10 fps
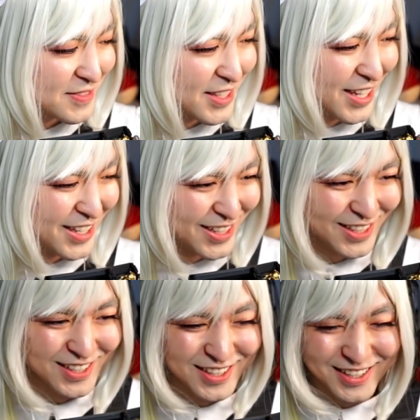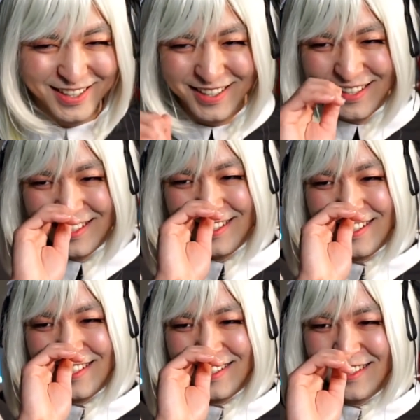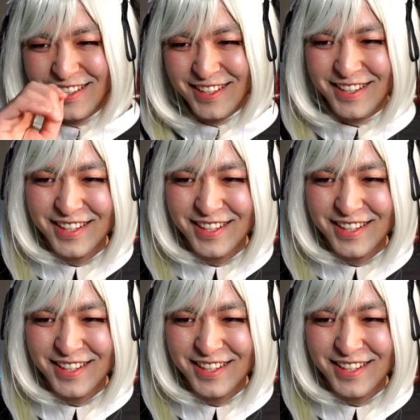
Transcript: No one is speaking in this clip.